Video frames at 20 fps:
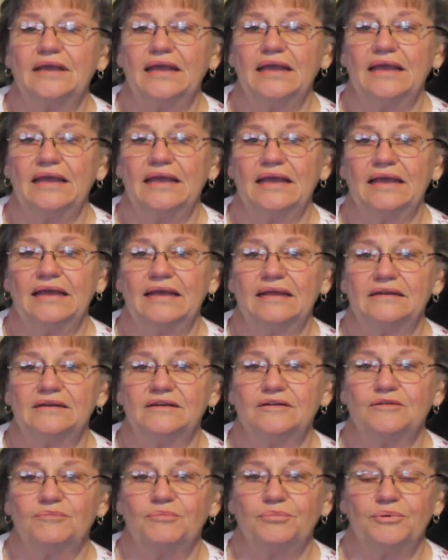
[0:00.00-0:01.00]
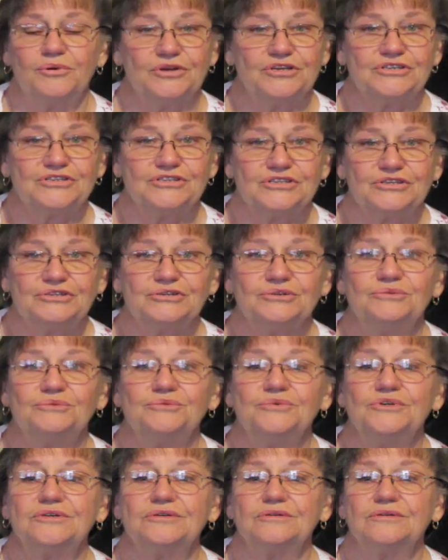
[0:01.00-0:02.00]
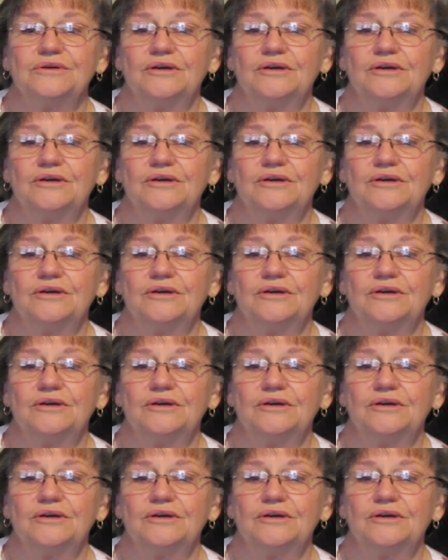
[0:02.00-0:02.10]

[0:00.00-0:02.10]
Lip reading: And pretty soon,